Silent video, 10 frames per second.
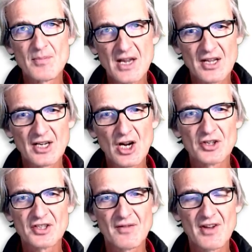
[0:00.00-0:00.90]
be at the
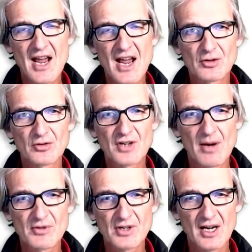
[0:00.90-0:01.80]
cost of a natural
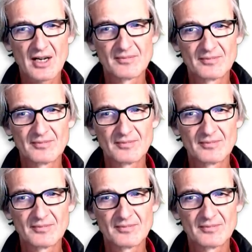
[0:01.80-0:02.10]
trump trick.